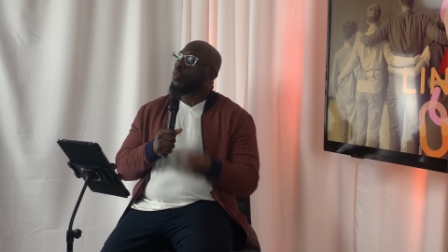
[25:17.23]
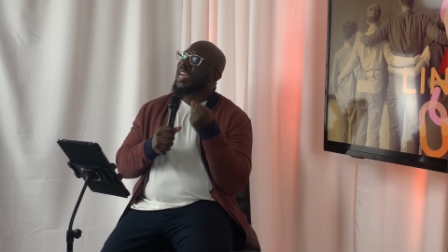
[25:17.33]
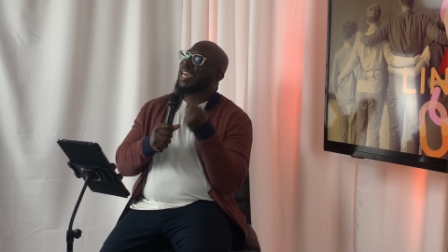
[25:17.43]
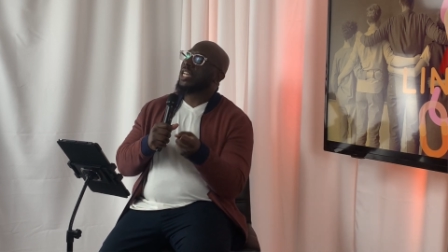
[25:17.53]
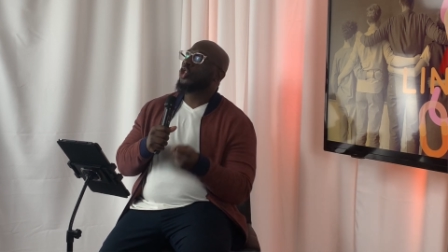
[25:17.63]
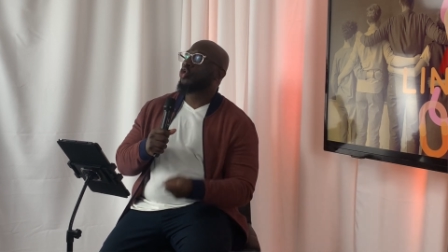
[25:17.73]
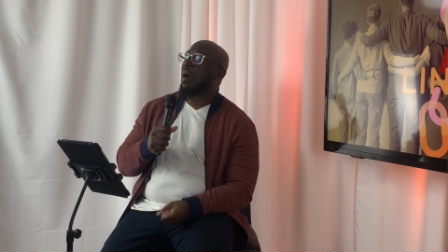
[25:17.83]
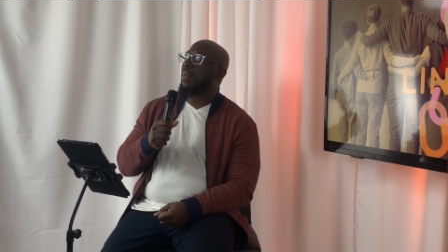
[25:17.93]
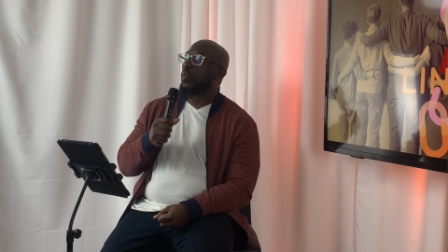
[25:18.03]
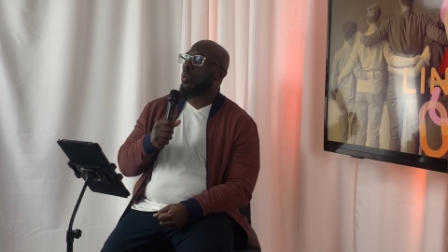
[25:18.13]
We get in
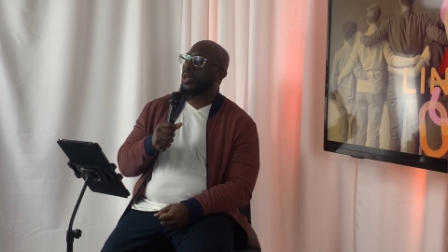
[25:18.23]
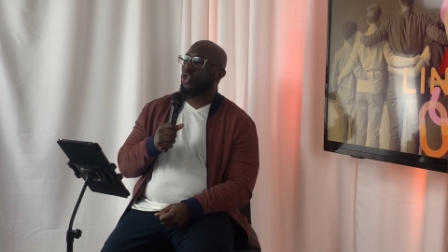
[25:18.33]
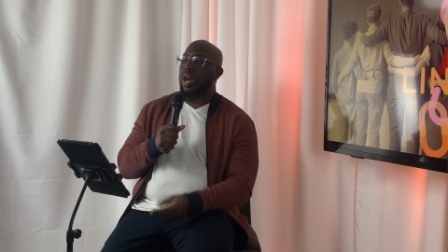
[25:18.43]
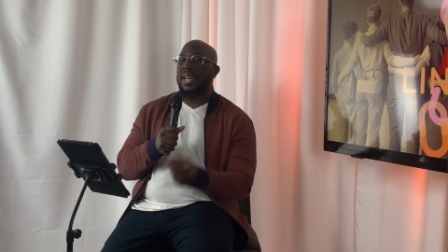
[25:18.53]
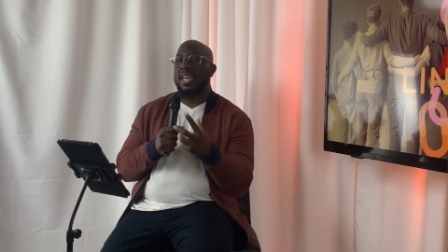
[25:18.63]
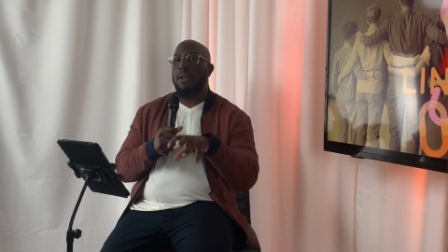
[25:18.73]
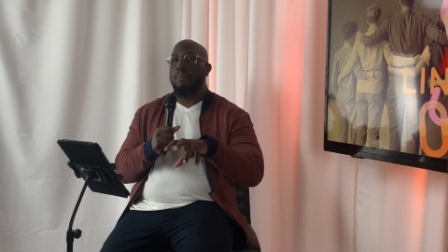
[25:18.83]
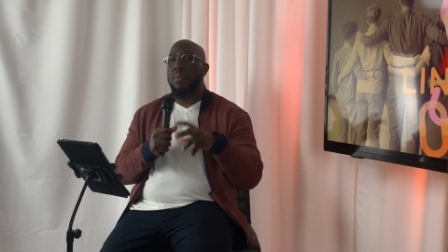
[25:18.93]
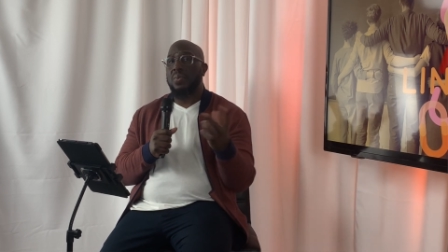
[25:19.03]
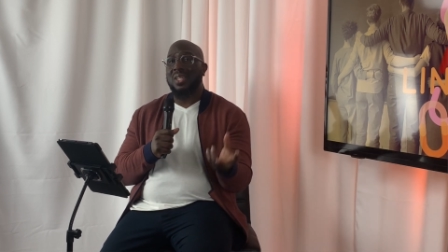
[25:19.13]
trouble when we try to
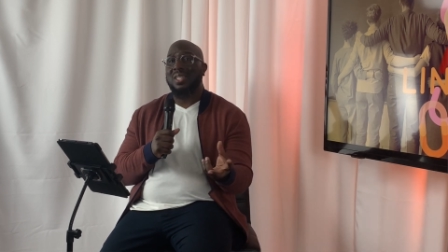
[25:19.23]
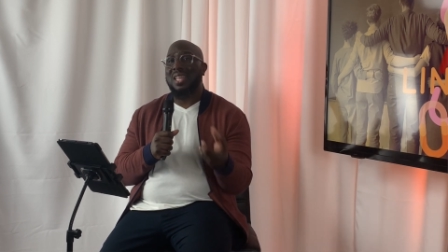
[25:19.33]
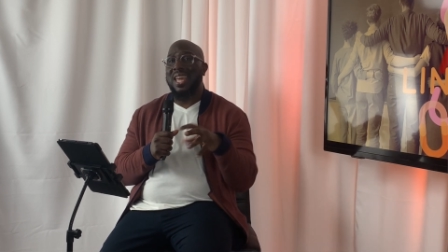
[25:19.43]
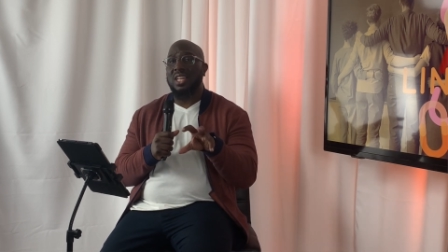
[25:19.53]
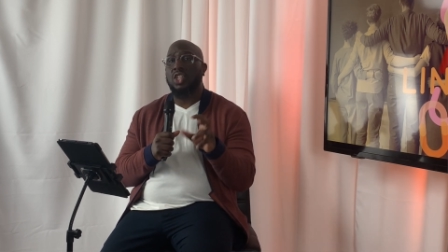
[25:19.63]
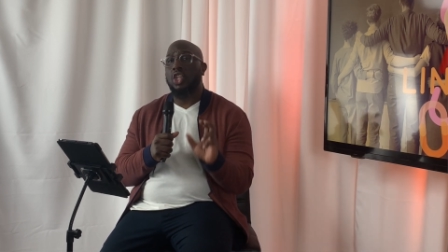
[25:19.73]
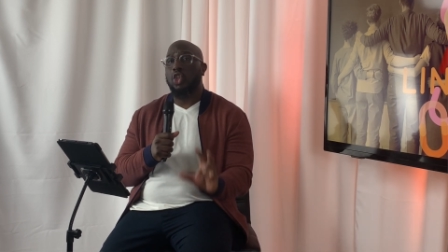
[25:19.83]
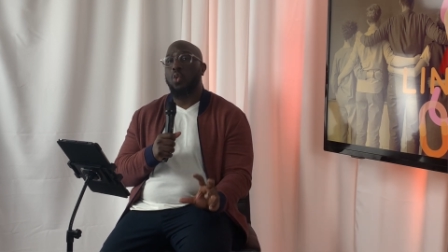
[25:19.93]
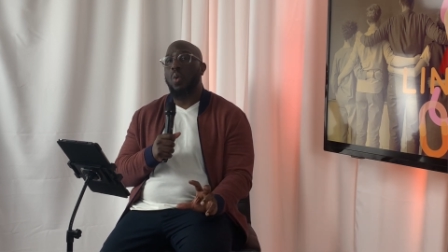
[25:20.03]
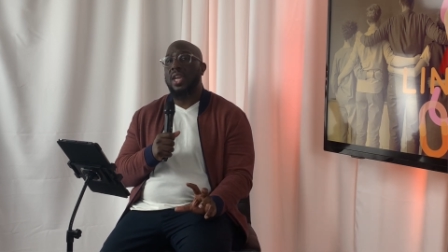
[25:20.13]
get people to stay in
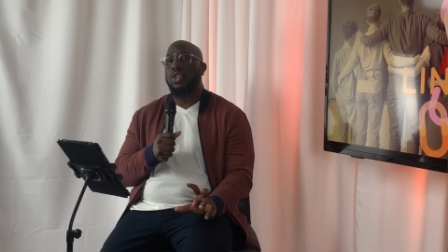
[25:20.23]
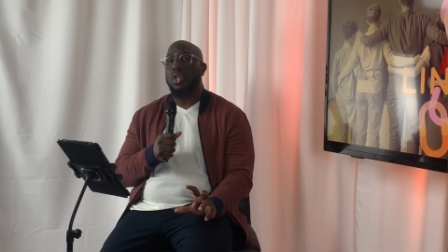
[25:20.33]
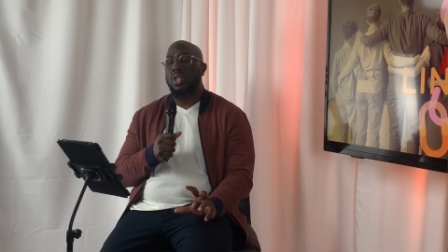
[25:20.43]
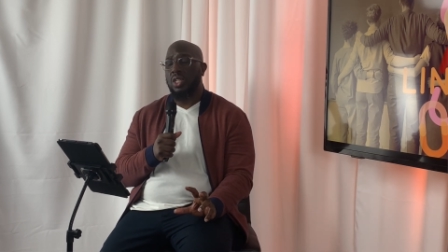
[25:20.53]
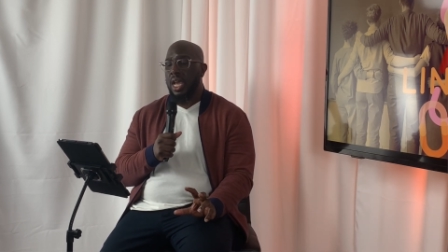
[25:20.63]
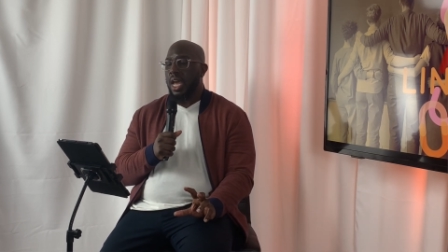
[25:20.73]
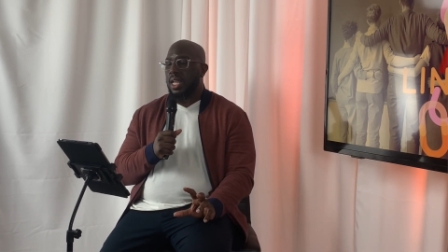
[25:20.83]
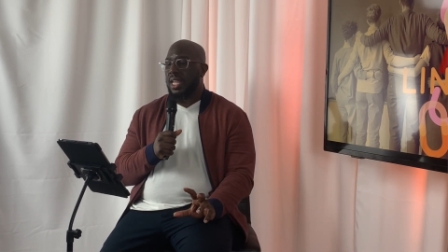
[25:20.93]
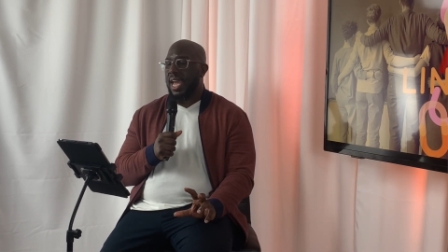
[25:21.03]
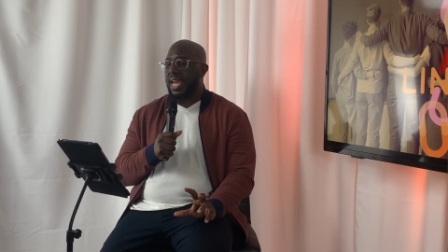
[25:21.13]
situations
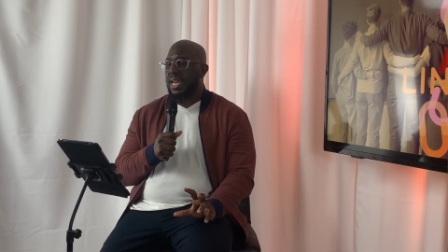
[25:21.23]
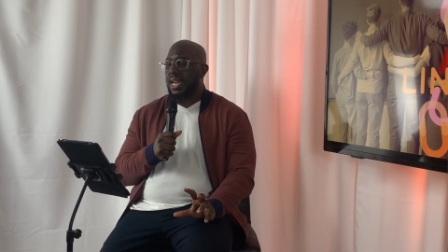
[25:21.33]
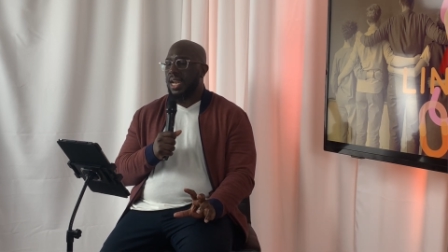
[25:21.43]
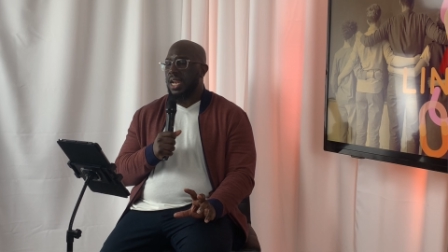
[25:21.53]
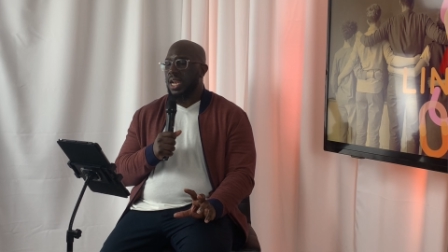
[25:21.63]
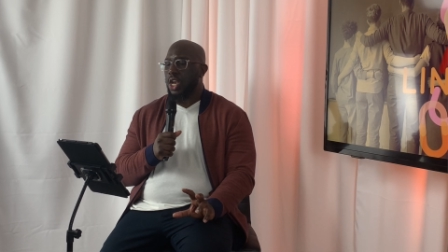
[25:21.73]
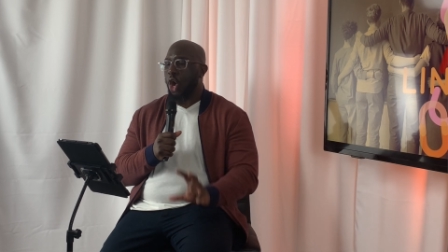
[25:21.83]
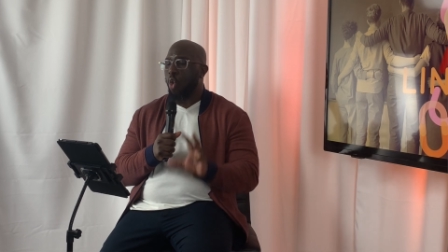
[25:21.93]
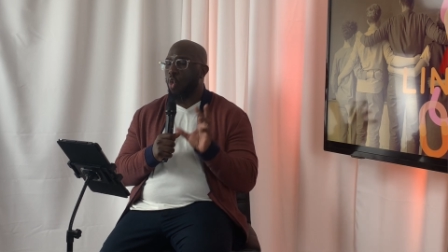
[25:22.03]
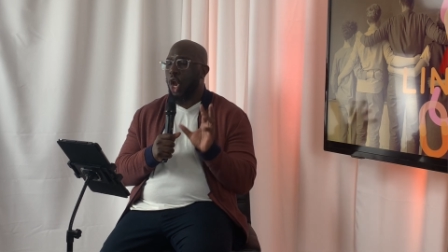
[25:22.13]
that
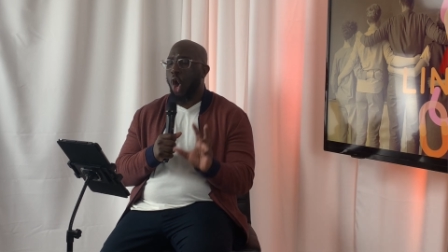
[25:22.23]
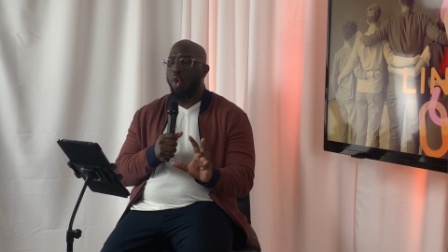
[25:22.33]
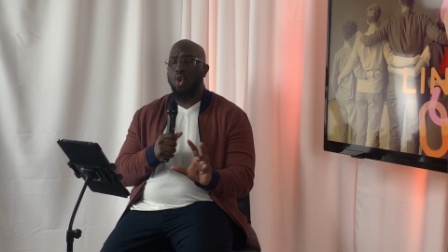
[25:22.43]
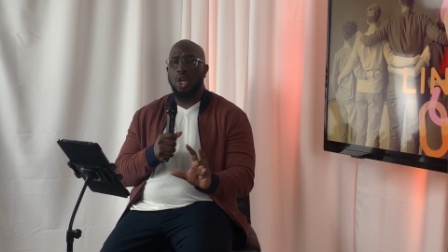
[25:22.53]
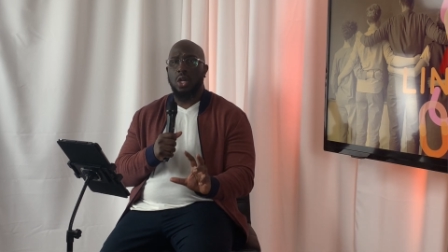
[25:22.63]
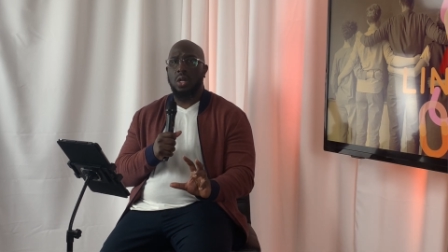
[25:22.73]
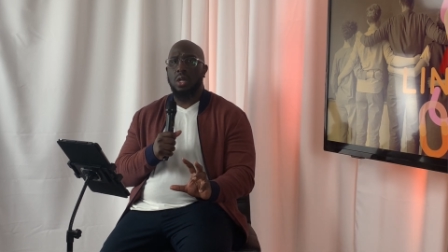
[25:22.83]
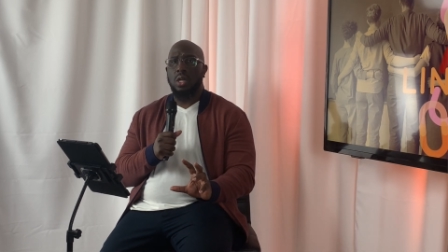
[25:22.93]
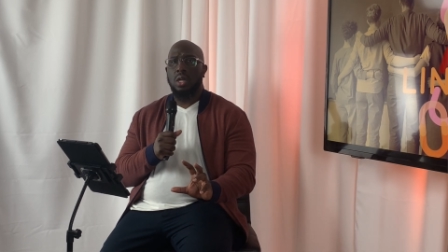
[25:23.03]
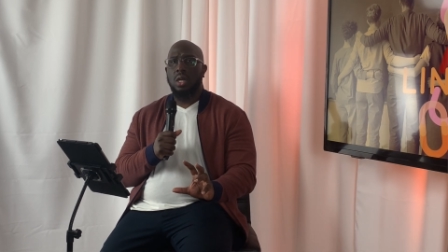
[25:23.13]
no
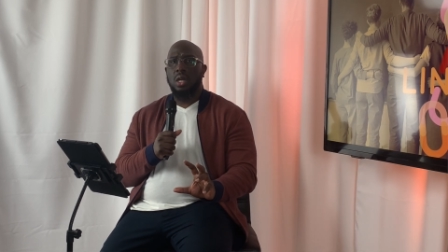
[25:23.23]
longer